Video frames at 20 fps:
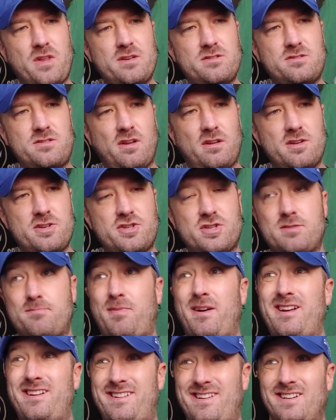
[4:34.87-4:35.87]
It's delicious,
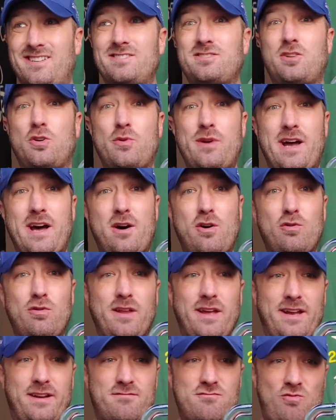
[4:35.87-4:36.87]
but it does go
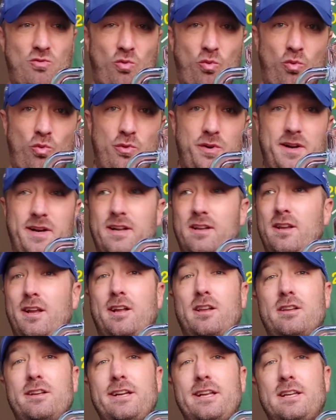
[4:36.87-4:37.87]
down like
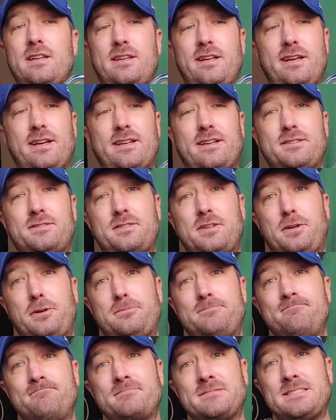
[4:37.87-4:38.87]
really clean at the end.
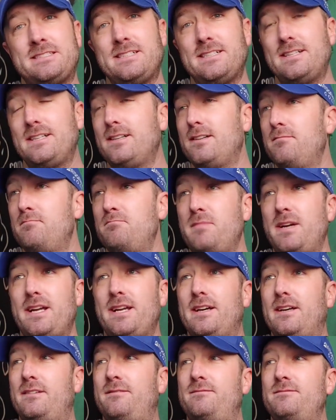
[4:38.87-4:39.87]
So,
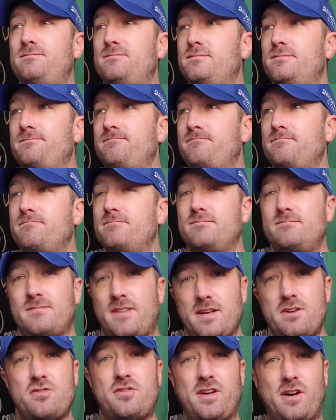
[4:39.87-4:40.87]
man,
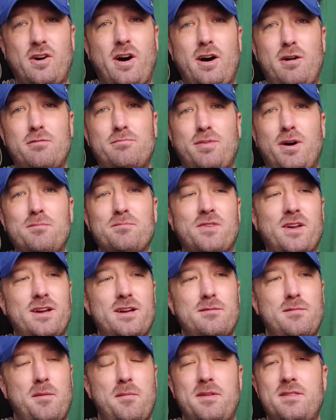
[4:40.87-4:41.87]
can you tell how pumped
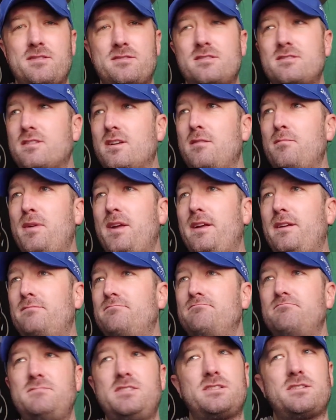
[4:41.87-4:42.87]
I am? I mean, this is gonna be
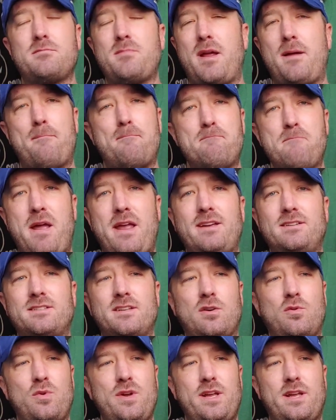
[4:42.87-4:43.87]
this is gonna be an
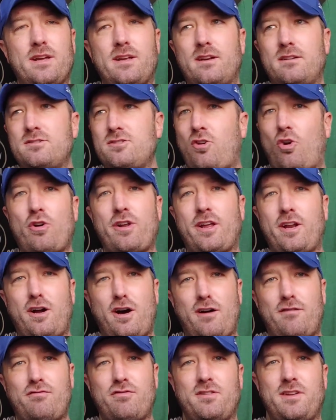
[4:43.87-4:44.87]
amazing weekend. Starting it
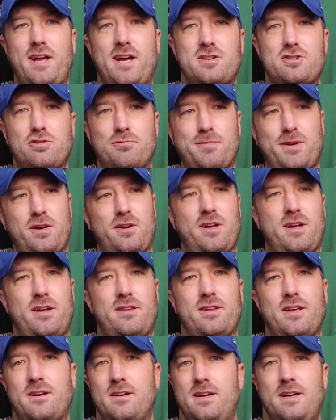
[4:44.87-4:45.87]
off with National Beer
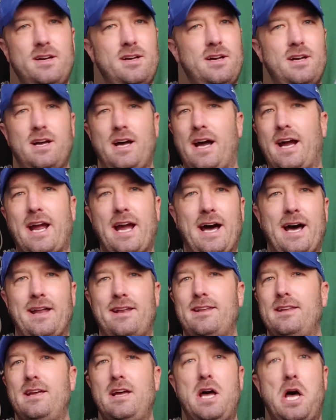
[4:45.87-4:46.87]
Day, and then I
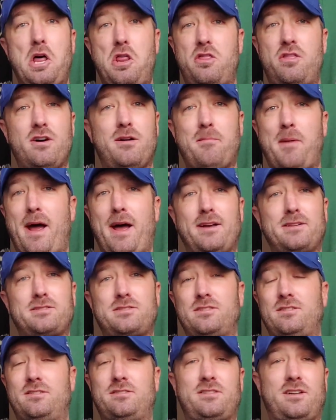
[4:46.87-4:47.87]
got the
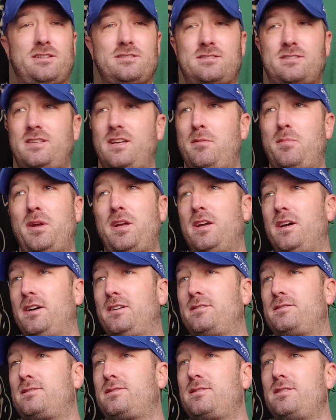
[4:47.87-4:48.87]
Masters on
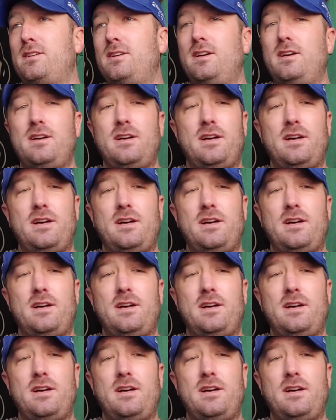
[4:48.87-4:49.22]
CBS.